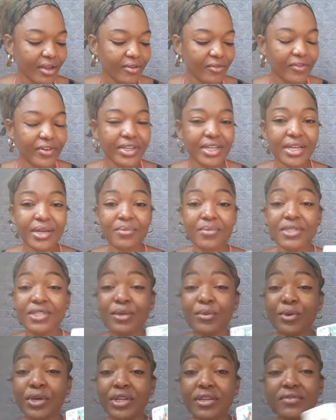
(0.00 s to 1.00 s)
for them
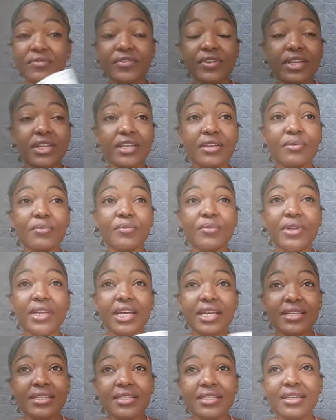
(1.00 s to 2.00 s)
someone feeling
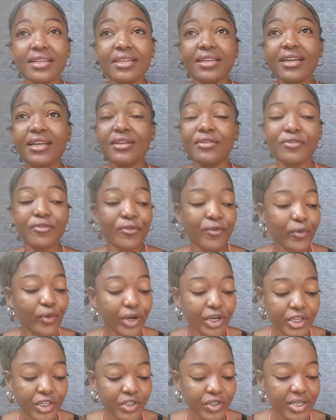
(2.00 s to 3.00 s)
blessed and
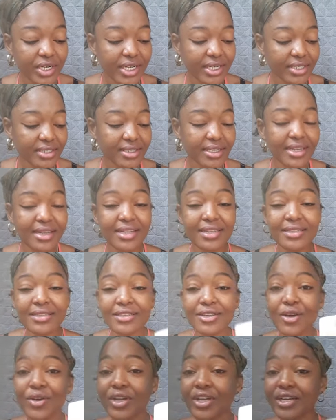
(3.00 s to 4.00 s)
fortunate and this
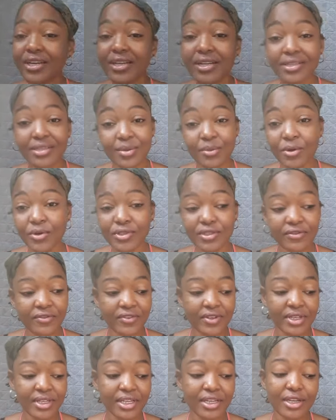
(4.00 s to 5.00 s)
is how your day is about to
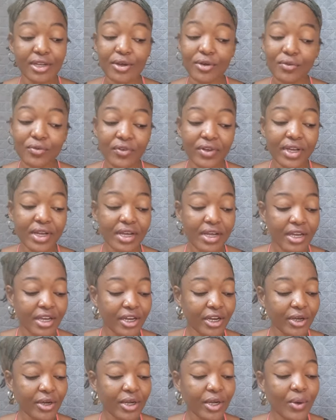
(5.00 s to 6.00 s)
feel in love
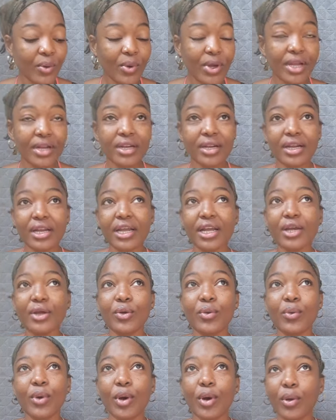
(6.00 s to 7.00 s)
you're gonna wonder like
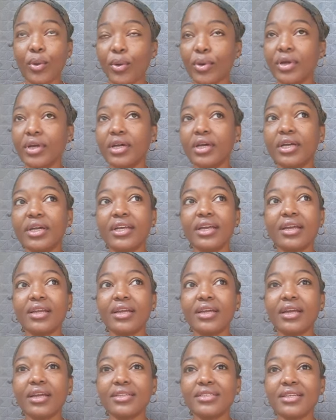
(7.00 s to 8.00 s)
wow can
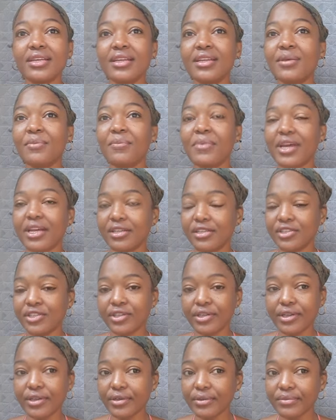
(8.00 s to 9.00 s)
it get any
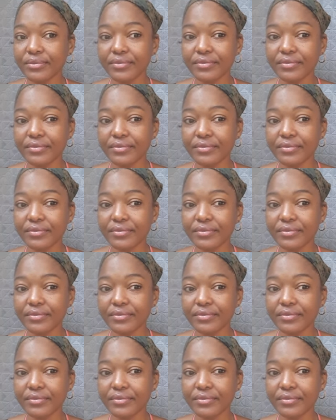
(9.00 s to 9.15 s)
better